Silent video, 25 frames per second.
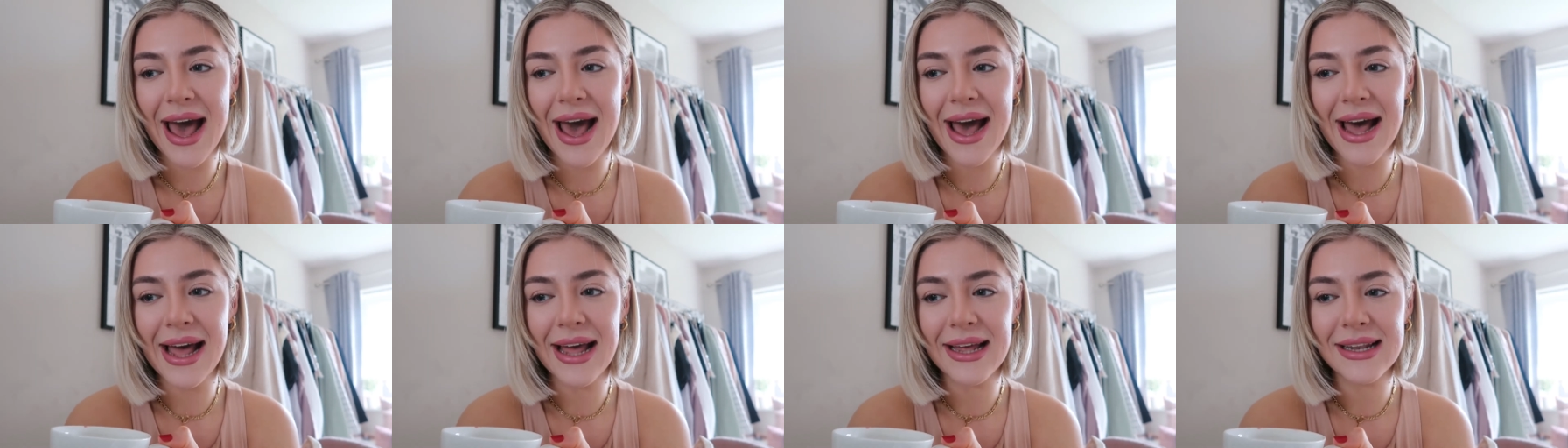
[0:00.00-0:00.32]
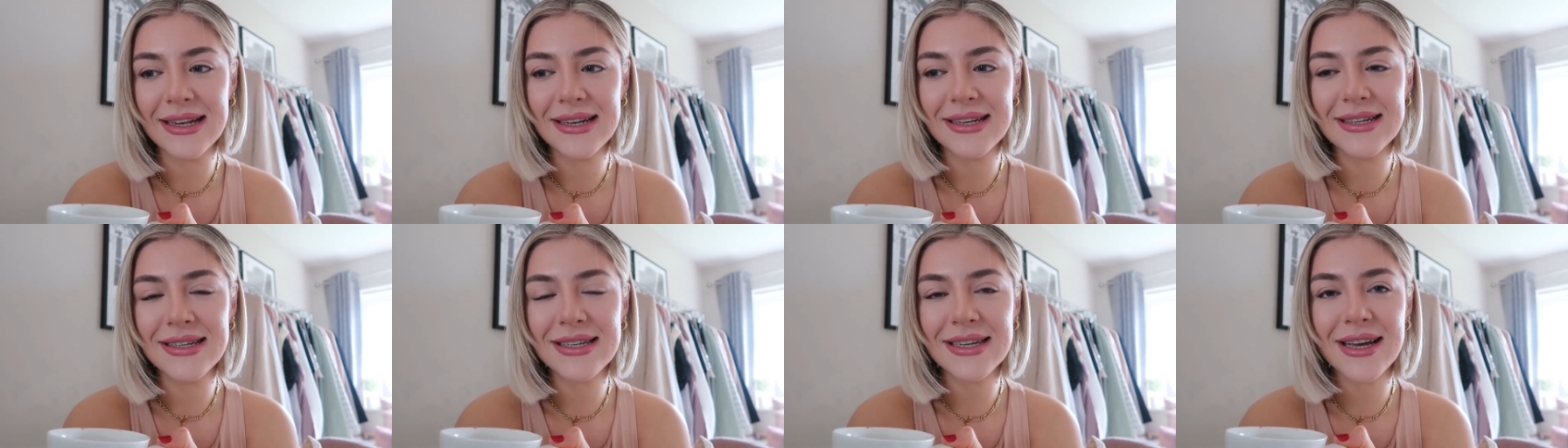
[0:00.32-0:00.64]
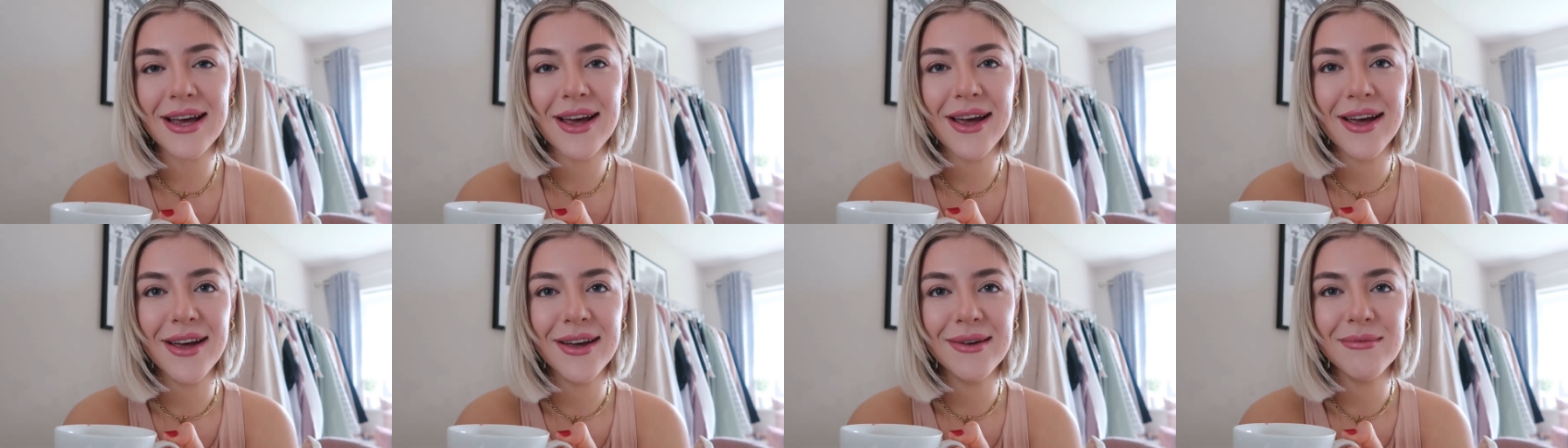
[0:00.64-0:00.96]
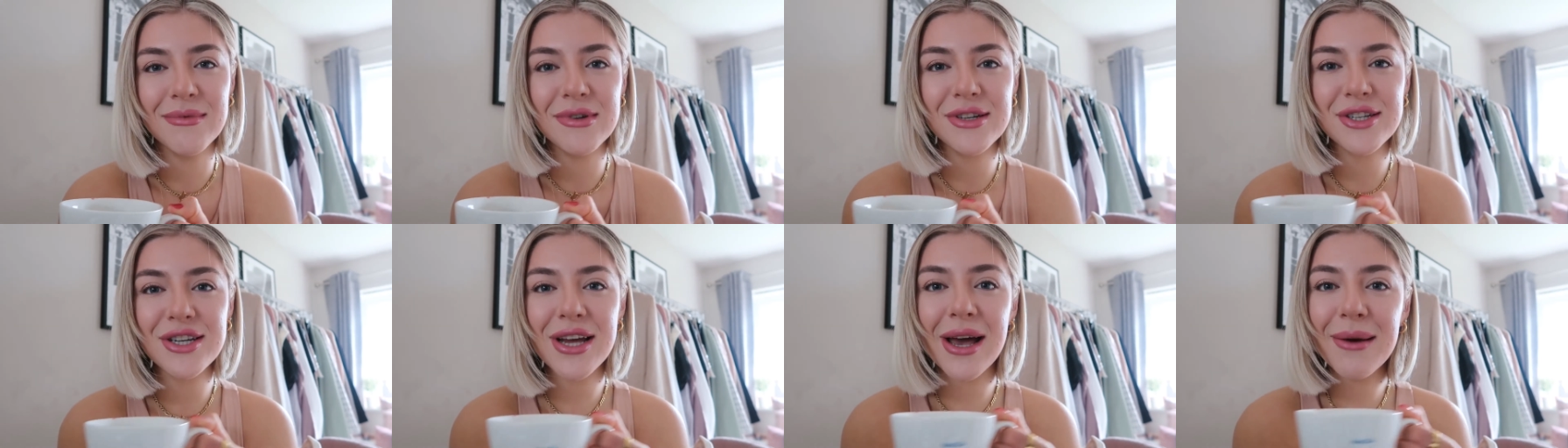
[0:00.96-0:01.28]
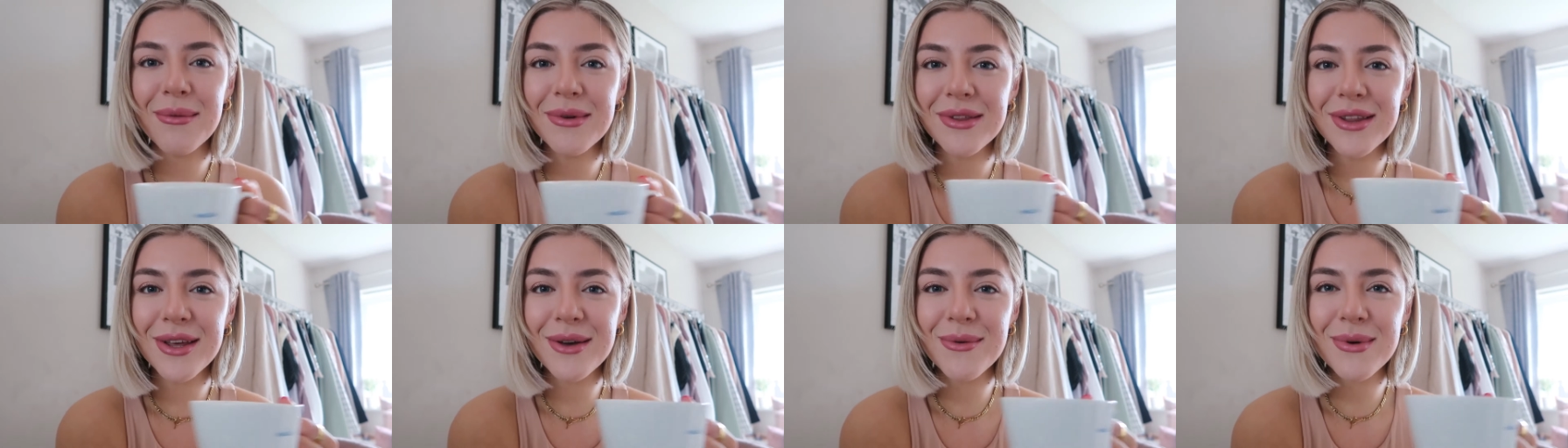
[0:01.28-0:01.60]
and
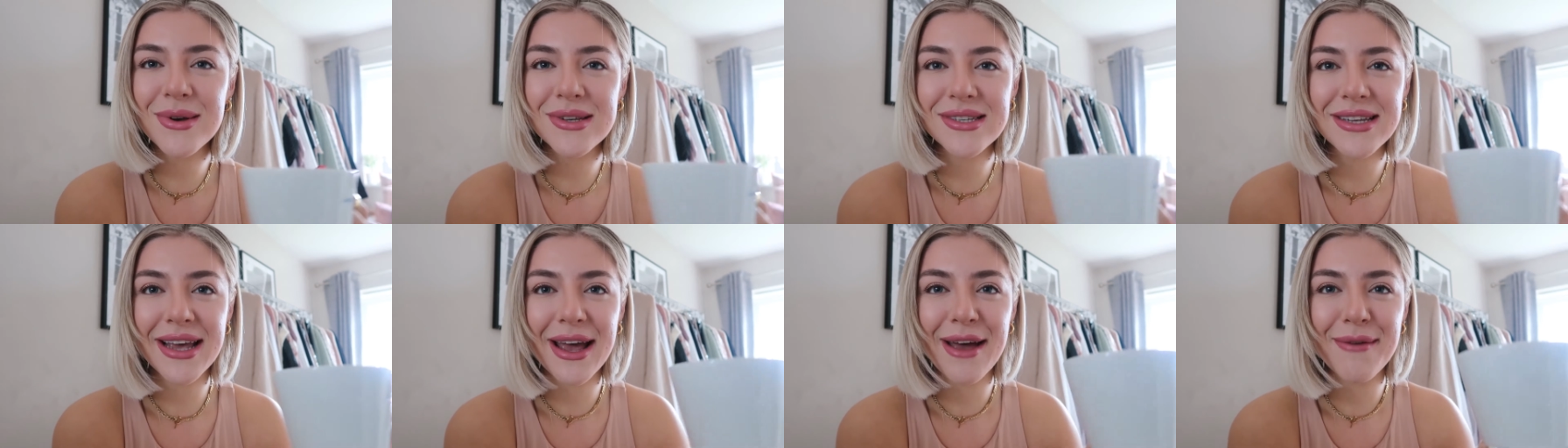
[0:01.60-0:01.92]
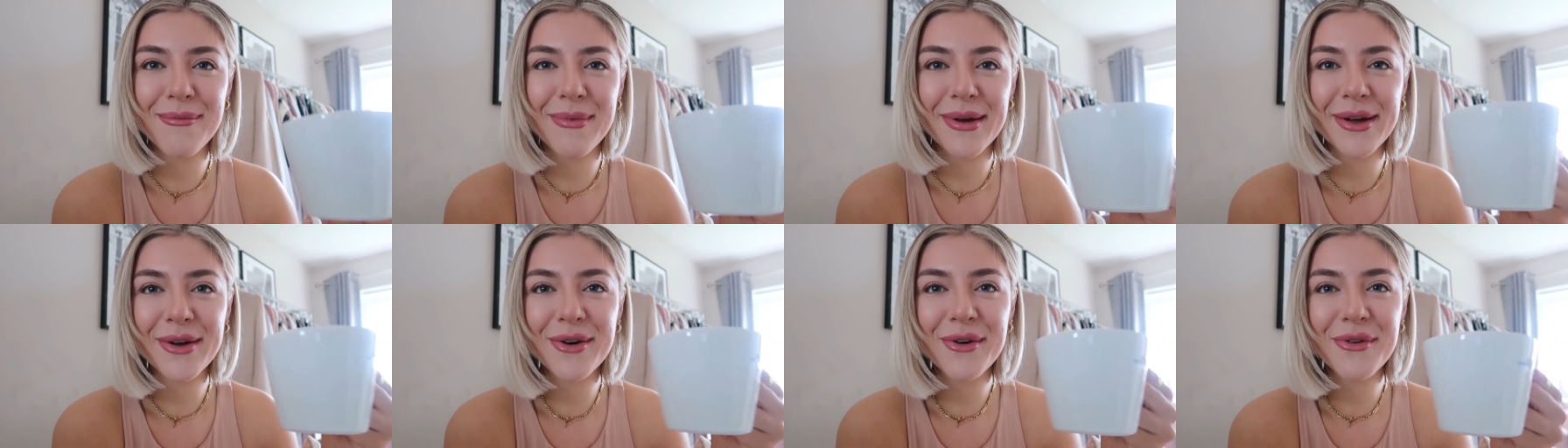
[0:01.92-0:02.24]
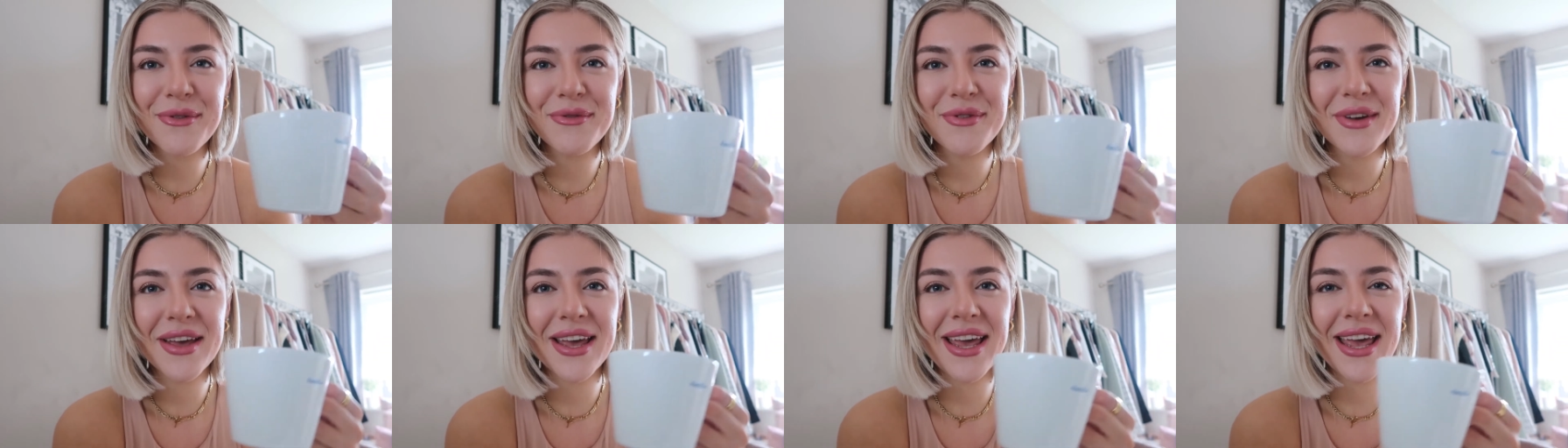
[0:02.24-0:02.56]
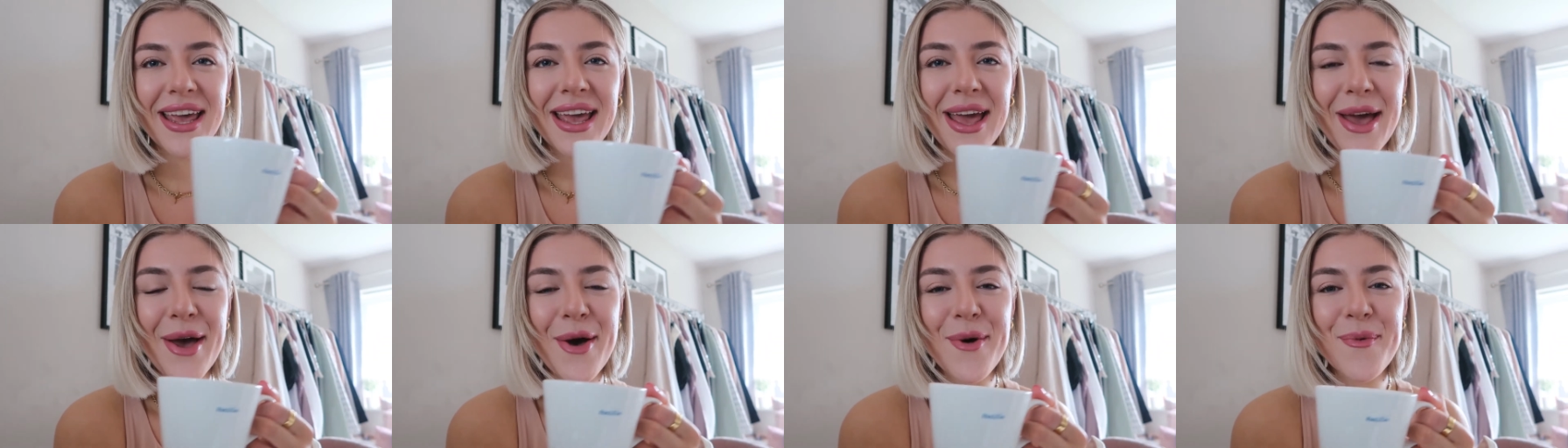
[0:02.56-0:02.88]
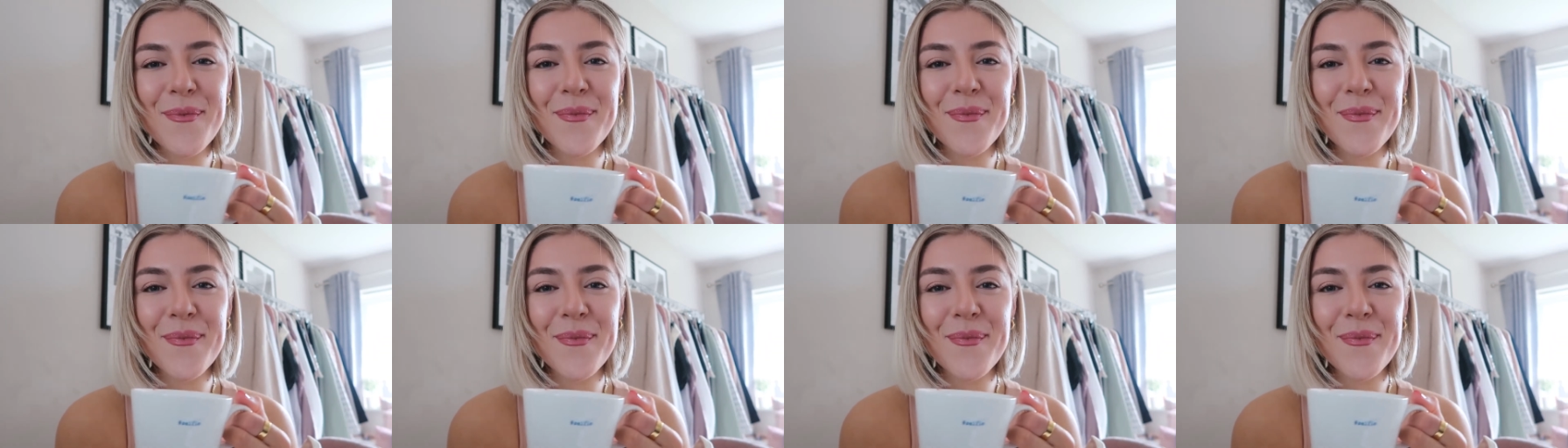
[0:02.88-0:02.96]
chat with you whilst I have my coffee,